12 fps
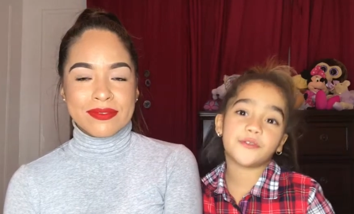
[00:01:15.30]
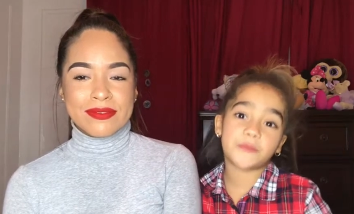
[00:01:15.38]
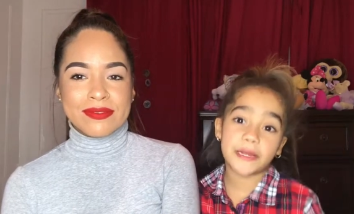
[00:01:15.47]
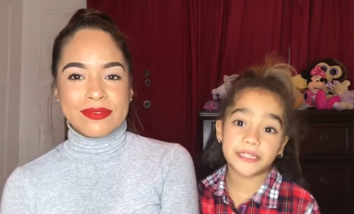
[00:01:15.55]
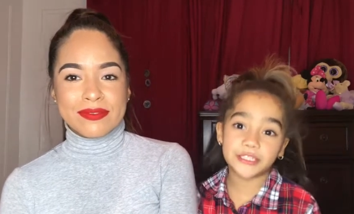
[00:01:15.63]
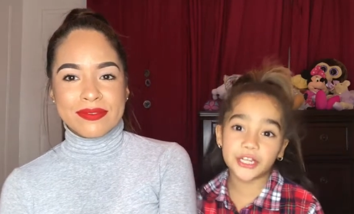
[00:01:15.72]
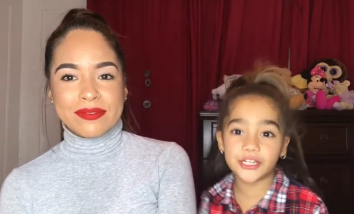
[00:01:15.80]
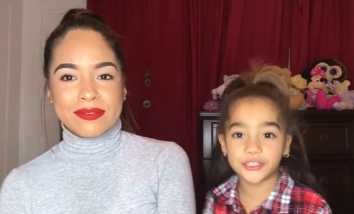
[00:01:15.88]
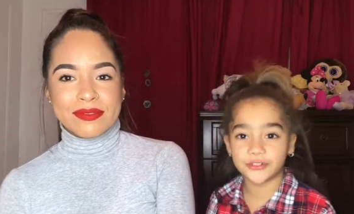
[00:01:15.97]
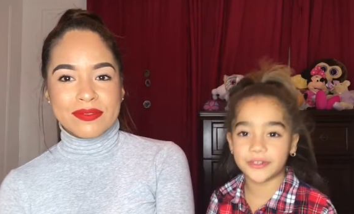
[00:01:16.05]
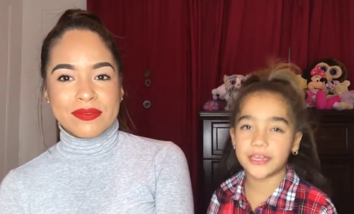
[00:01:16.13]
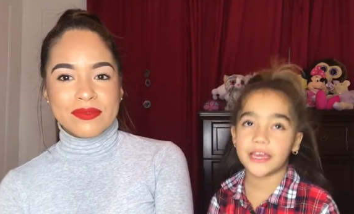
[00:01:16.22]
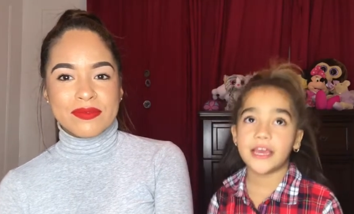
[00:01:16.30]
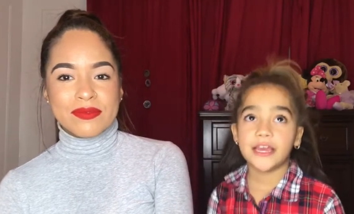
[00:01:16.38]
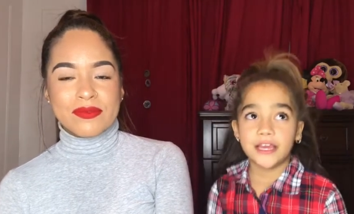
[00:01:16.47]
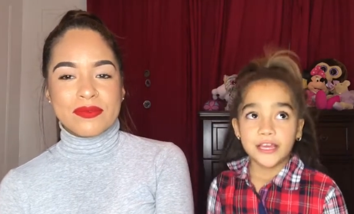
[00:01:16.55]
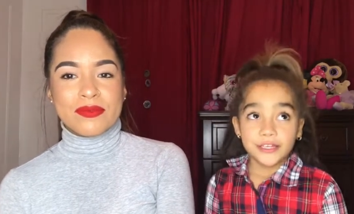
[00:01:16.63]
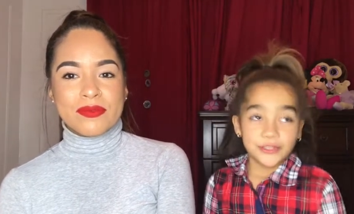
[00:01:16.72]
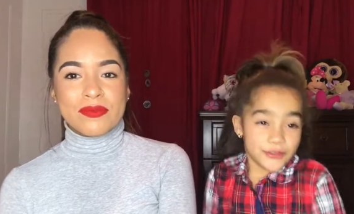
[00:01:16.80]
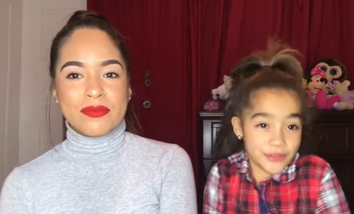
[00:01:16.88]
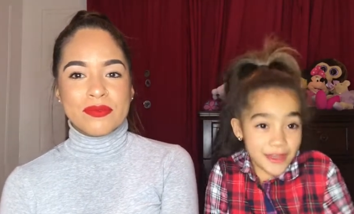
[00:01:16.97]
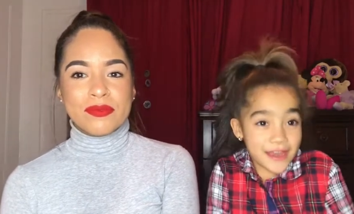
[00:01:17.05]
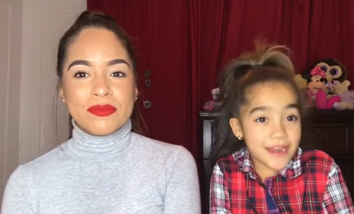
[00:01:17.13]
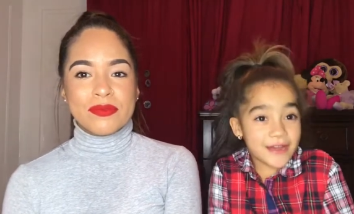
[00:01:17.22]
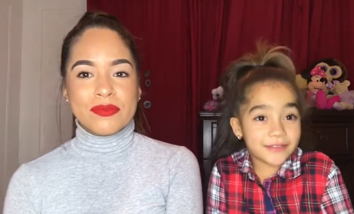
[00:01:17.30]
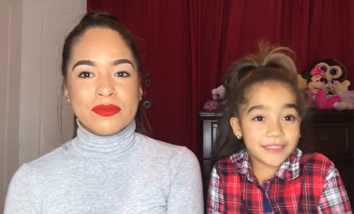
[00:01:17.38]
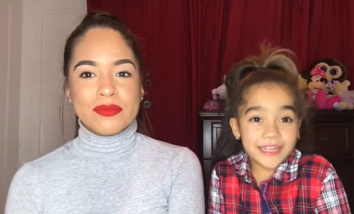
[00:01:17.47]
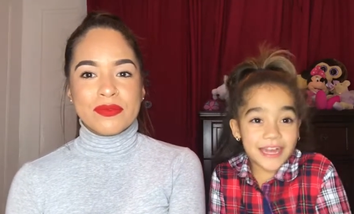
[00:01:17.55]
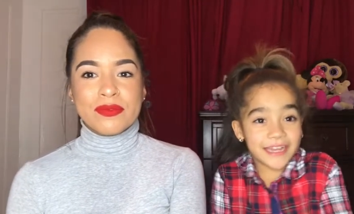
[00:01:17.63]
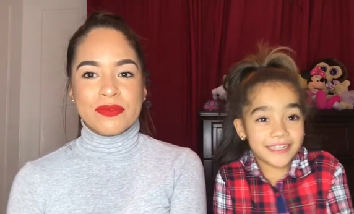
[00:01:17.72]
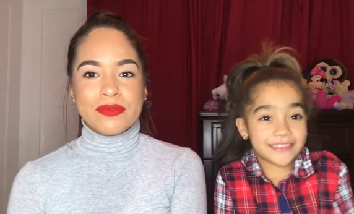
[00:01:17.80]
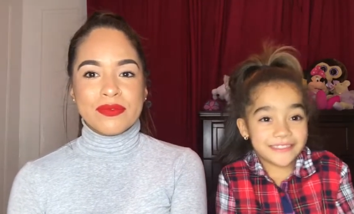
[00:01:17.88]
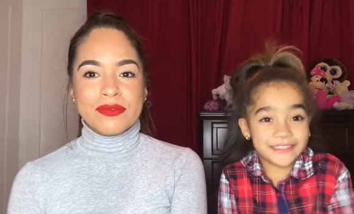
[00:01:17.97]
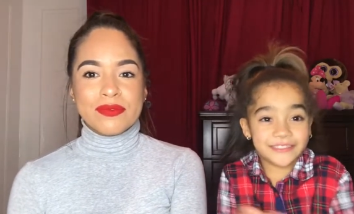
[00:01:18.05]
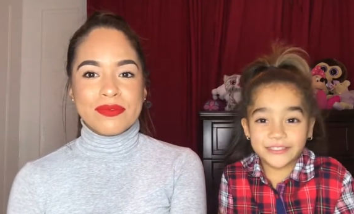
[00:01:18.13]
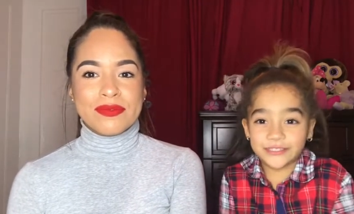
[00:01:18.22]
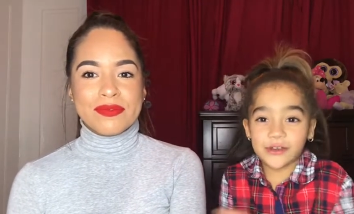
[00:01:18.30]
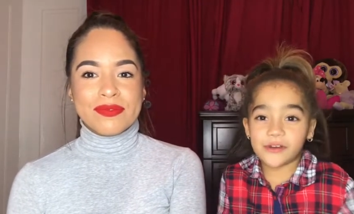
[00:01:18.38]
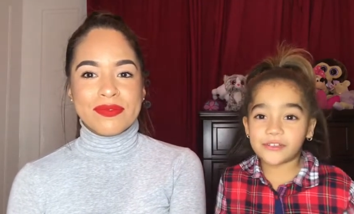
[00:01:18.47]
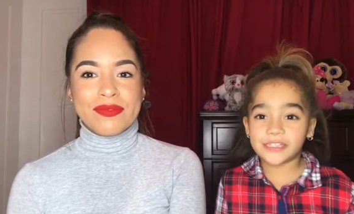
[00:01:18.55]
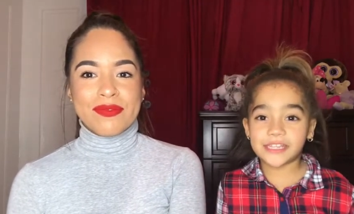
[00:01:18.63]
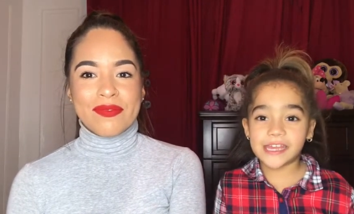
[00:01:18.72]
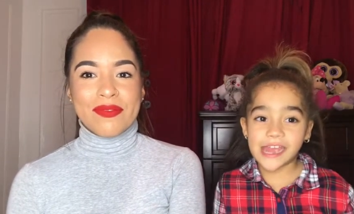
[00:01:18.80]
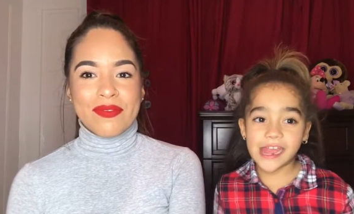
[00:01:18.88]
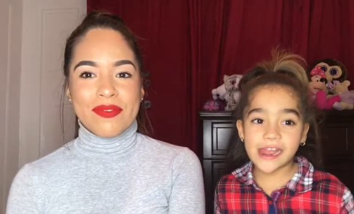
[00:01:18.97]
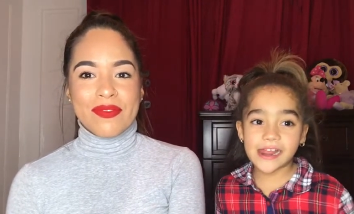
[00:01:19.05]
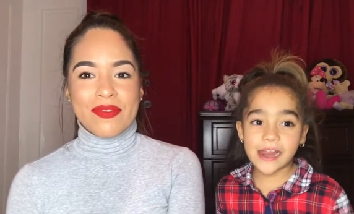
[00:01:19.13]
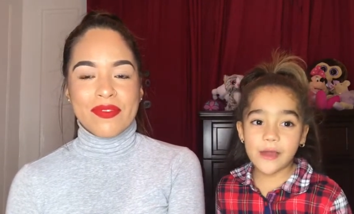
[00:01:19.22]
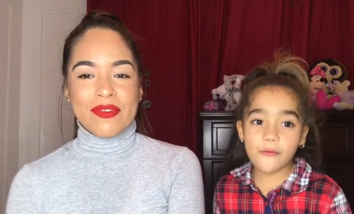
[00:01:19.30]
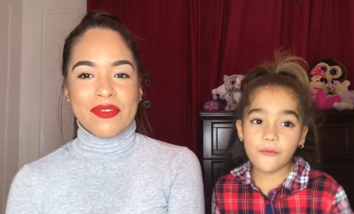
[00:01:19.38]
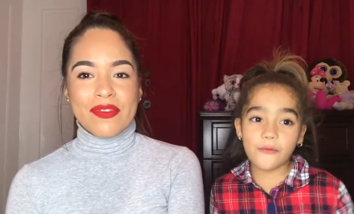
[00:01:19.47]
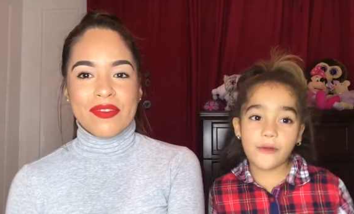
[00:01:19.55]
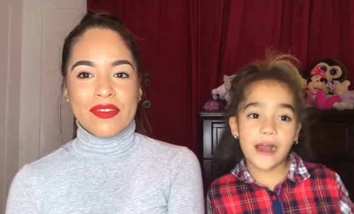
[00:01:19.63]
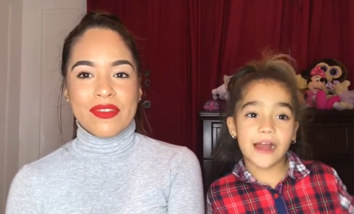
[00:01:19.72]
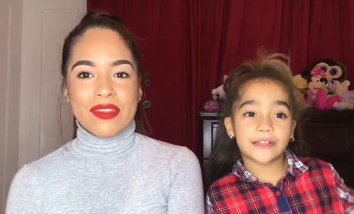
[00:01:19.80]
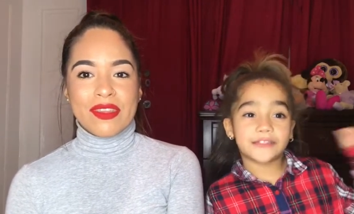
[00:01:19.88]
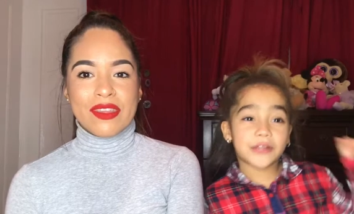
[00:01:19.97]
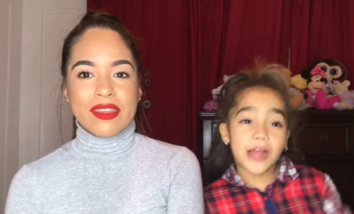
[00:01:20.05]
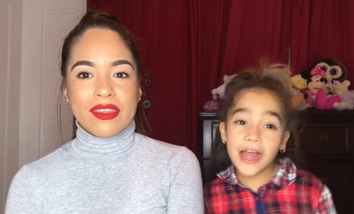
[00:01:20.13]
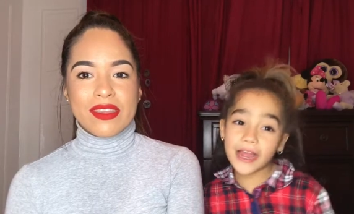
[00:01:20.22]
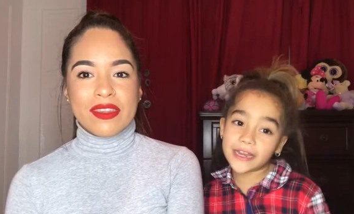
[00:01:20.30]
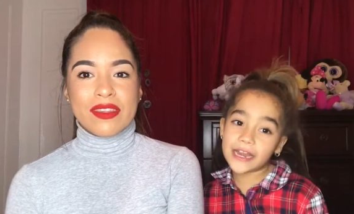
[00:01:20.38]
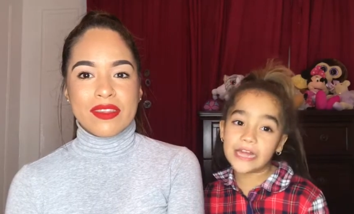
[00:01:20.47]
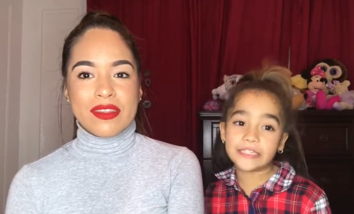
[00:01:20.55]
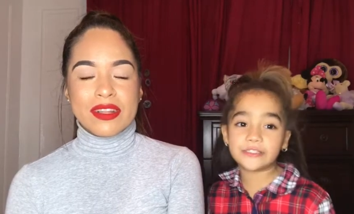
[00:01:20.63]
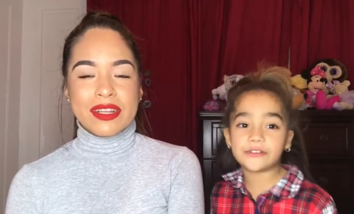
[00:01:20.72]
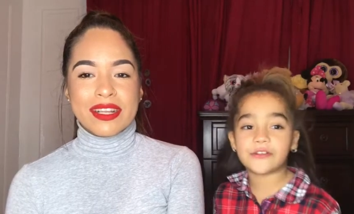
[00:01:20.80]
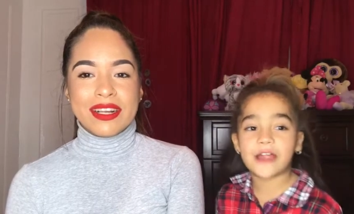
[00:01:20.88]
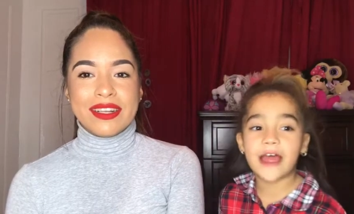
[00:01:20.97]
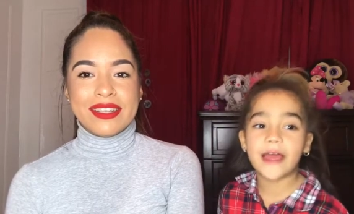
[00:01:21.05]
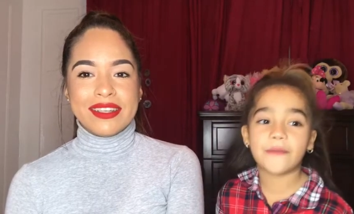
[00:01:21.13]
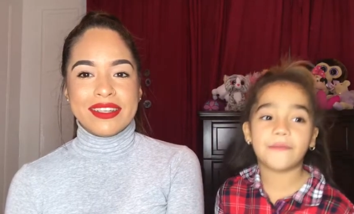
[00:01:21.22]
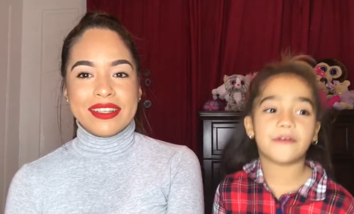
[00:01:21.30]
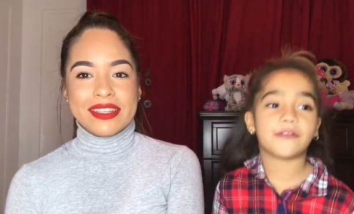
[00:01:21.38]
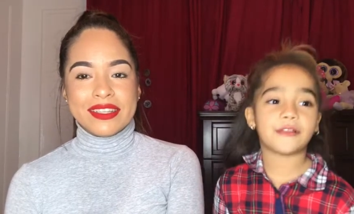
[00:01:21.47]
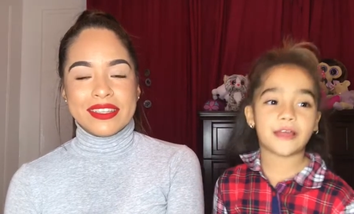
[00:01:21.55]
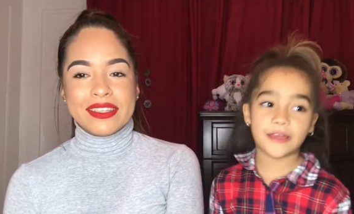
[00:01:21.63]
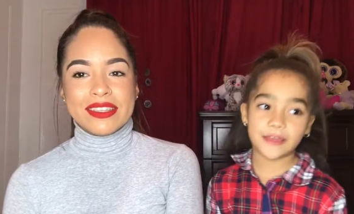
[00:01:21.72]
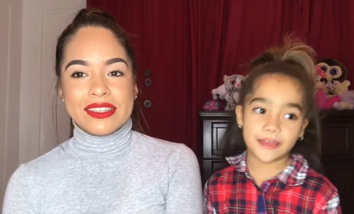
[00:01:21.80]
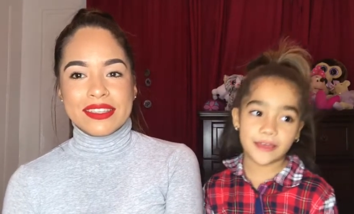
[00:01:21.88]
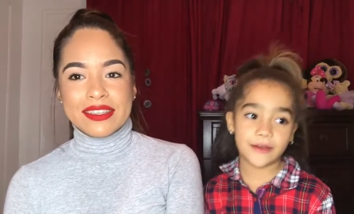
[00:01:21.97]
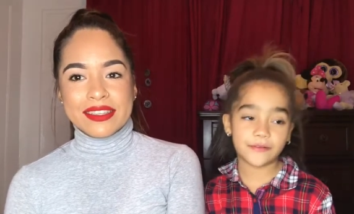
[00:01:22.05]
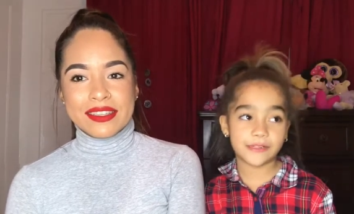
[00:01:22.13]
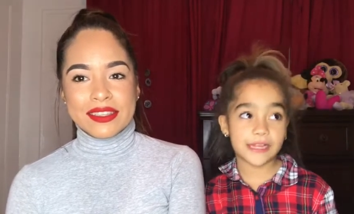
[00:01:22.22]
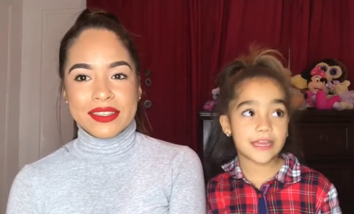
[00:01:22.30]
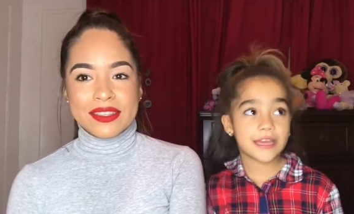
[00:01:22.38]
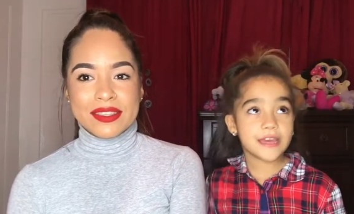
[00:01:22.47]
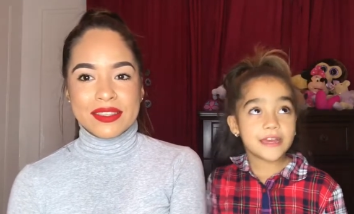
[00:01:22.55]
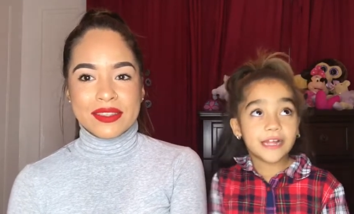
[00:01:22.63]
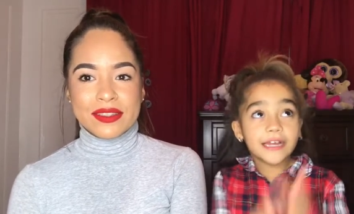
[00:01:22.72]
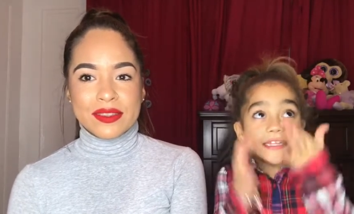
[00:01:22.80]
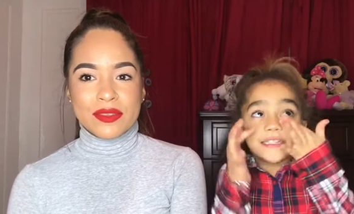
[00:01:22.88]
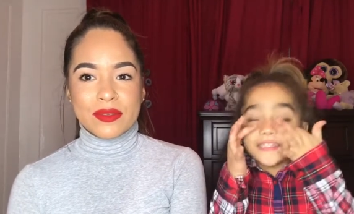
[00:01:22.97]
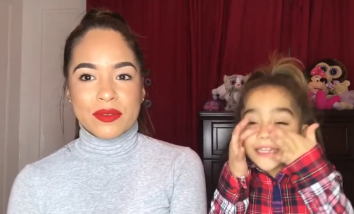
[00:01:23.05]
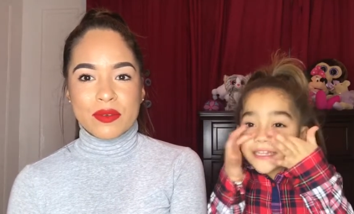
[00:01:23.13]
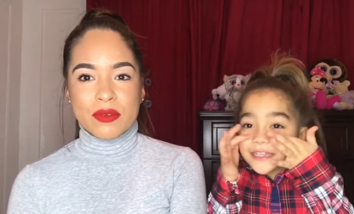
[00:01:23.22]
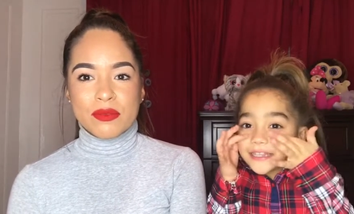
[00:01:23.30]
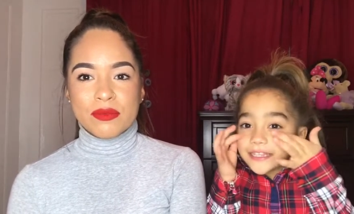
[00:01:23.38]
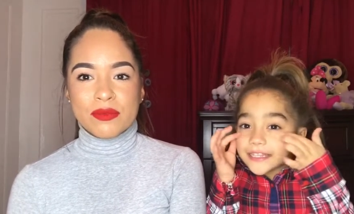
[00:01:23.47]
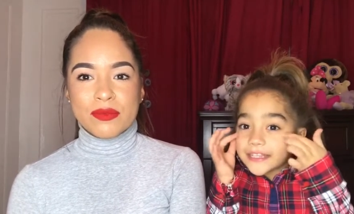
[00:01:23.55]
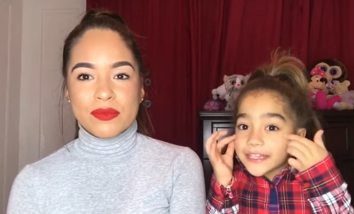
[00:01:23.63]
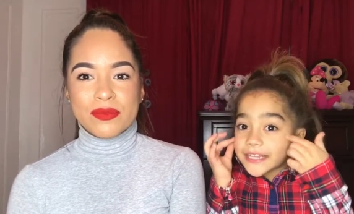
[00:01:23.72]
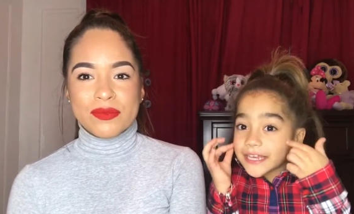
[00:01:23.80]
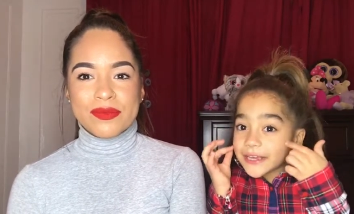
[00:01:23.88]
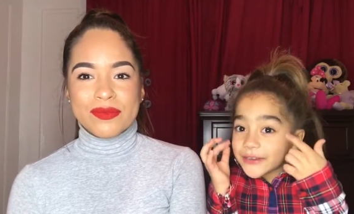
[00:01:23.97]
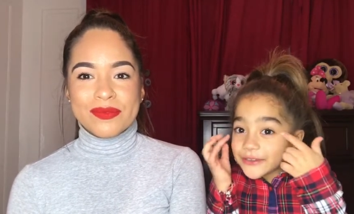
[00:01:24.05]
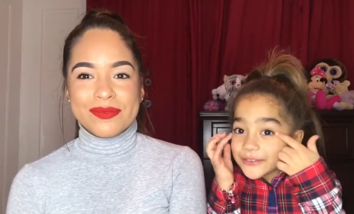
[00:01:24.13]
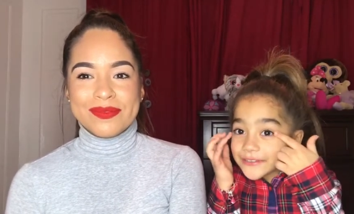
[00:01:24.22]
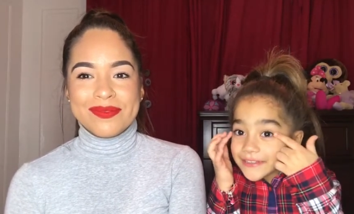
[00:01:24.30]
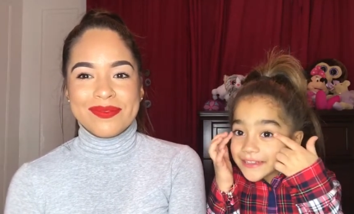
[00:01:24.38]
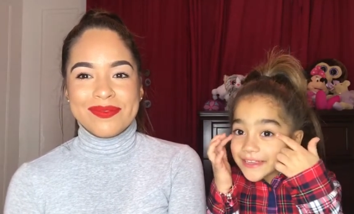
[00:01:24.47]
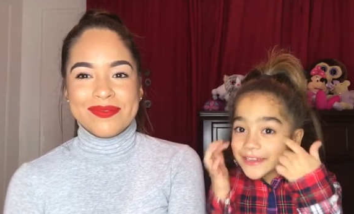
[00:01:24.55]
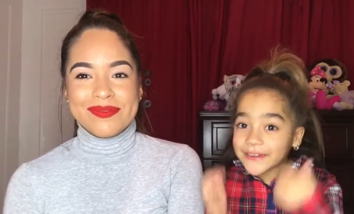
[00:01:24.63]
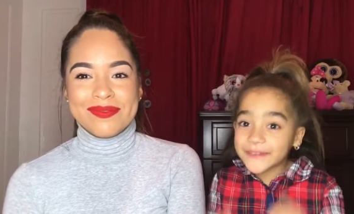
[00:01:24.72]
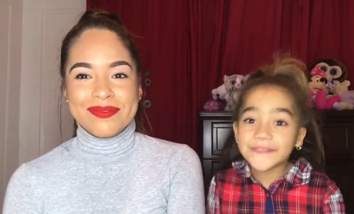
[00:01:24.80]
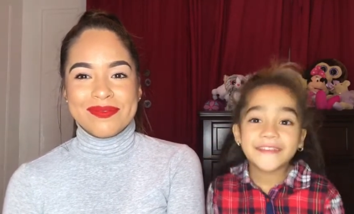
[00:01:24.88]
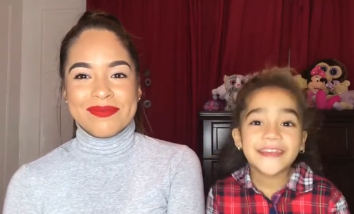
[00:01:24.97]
Speaker 1: do my surgery. So then I was like so scared. I, I tried not to cry, but like I was like, like, like these tears are there.